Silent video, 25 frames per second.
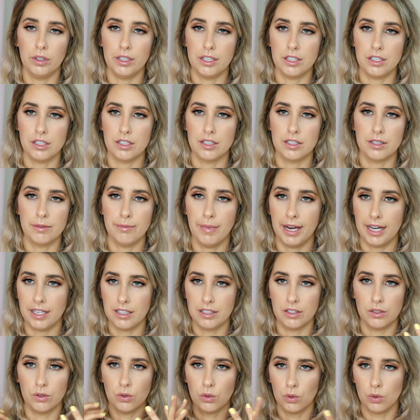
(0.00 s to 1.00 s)
It just
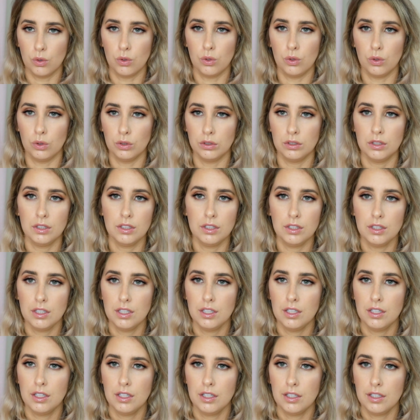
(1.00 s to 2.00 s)
makes it all
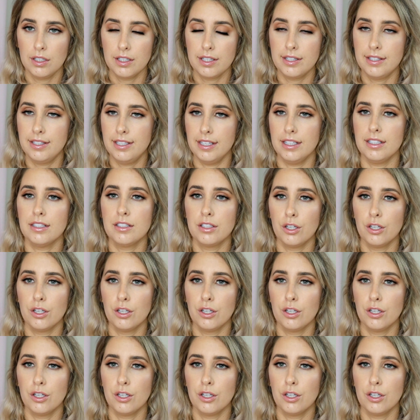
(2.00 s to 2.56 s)
sit